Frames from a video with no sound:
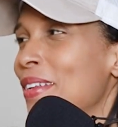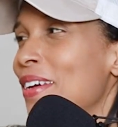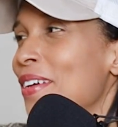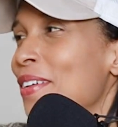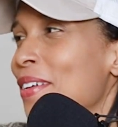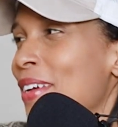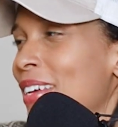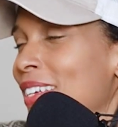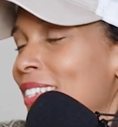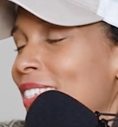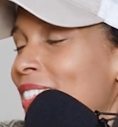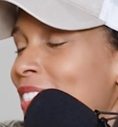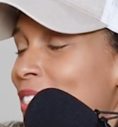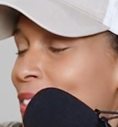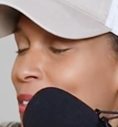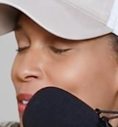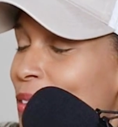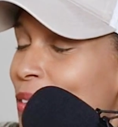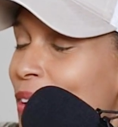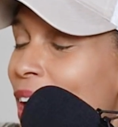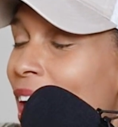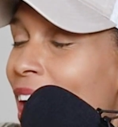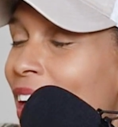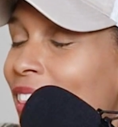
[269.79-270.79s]
Okay.
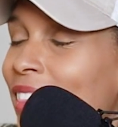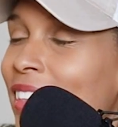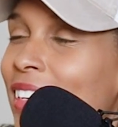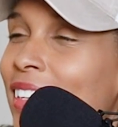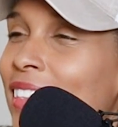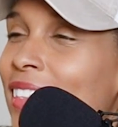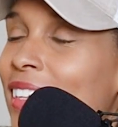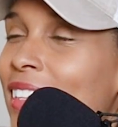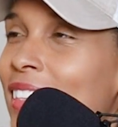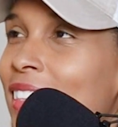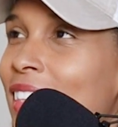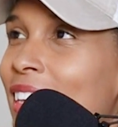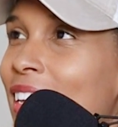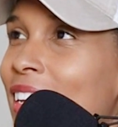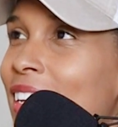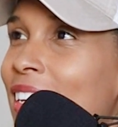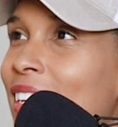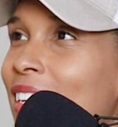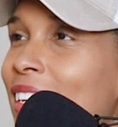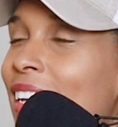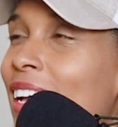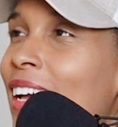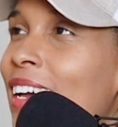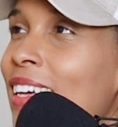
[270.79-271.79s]
So I think that
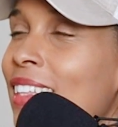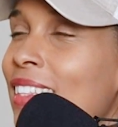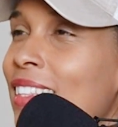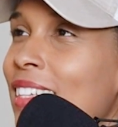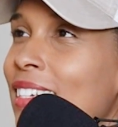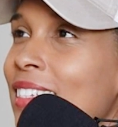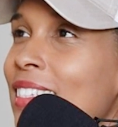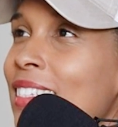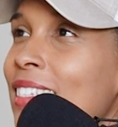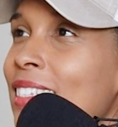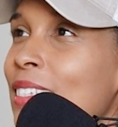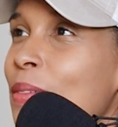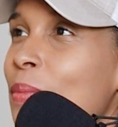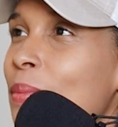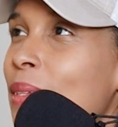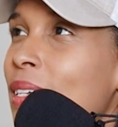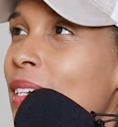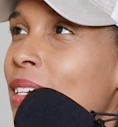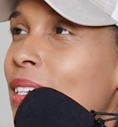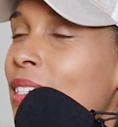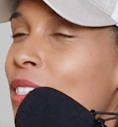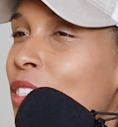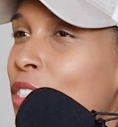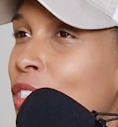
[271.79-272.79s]
they see
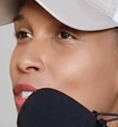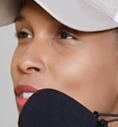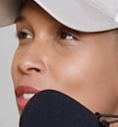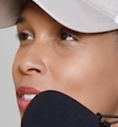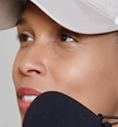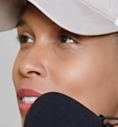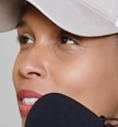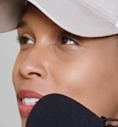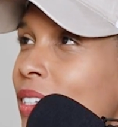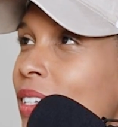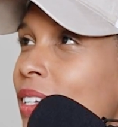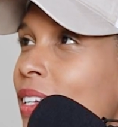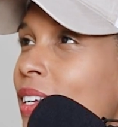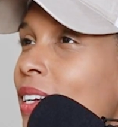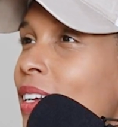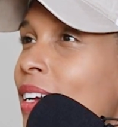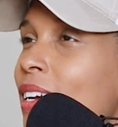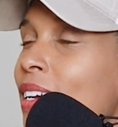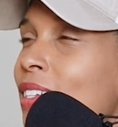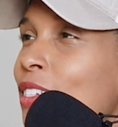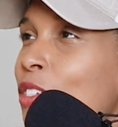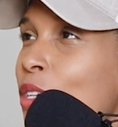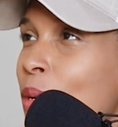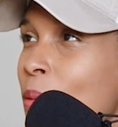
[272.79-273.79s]
me generally
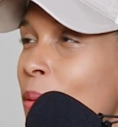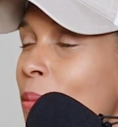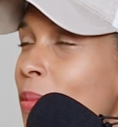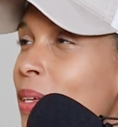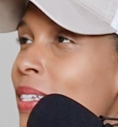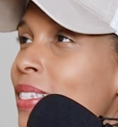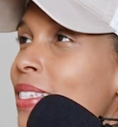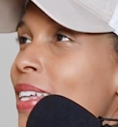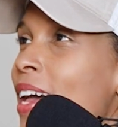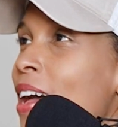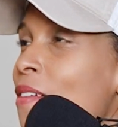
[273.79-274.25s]
try my best to